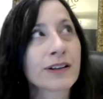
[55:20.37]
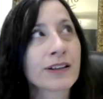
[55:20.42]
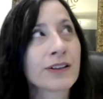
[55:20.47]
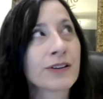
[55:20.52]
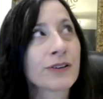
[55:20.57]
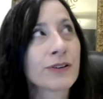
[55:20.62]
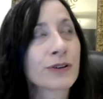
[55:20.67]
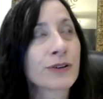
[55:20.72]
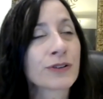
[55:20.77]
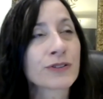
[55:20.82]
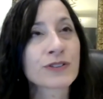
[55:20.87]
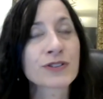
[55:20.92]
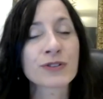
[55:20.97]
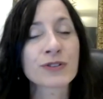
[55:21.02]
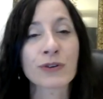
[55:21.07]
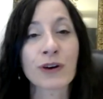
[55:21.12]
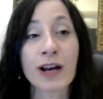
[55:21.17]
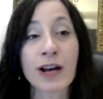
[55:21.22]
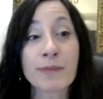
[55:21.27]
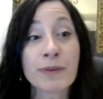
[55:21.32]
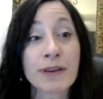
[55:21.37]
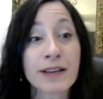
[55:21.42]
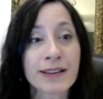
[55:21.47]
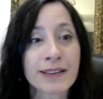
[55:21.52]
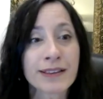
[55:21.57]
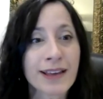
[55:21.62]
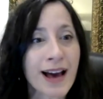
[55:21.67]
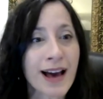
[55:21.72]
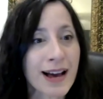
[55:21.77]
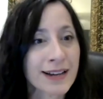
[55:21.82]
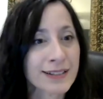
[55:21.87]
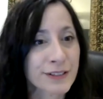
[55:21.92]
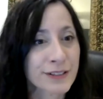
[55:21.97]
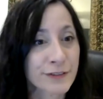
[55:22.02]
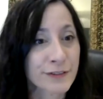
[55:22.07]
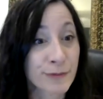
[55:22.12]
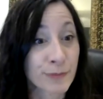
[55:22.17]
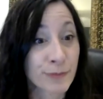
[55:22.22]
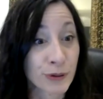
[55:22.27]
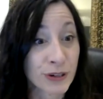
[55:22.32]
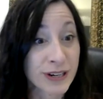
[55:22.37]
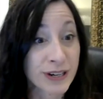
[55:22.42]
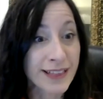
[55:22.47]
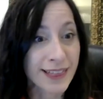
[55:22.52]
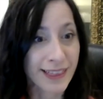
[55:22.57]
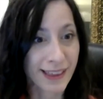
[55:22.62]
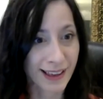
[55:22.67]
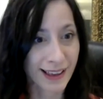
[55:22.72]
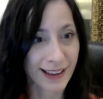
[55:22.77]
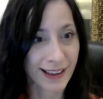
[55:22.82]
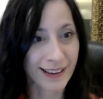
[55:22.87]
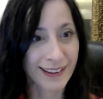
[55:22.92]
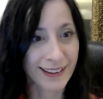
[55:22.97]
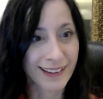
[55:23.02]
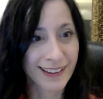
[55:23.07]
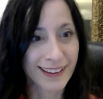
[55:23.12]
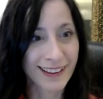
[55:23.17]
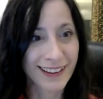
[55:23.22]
you're describing the act of breathing